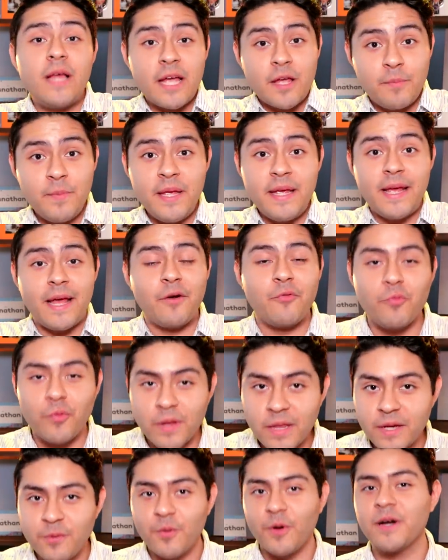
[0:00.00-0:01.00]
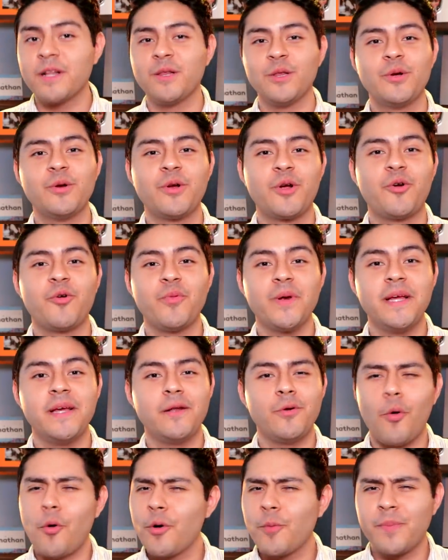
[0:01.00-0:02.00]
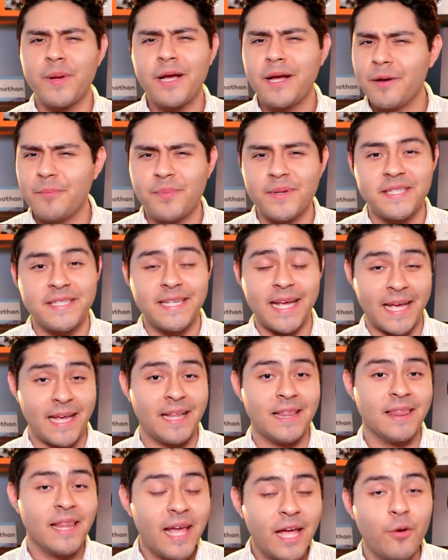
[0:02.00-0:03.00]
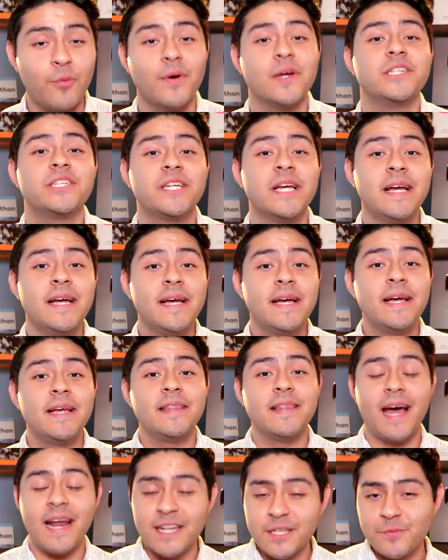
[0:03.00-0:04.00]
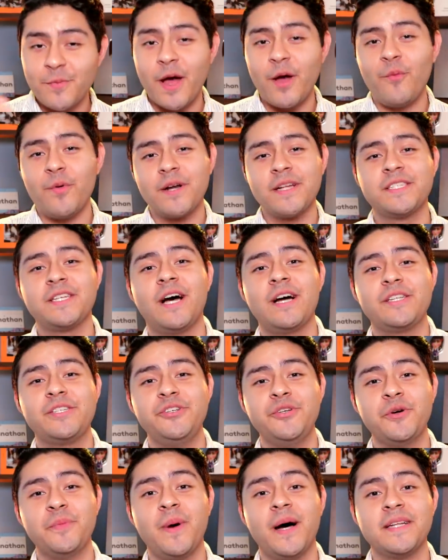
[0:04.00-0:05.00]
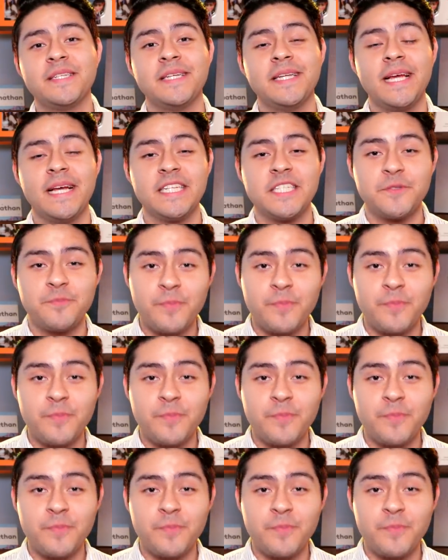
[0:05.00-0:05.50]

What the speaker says: like me and really want to learn Korean or pick up a second language. That is why I want to talk to you about today's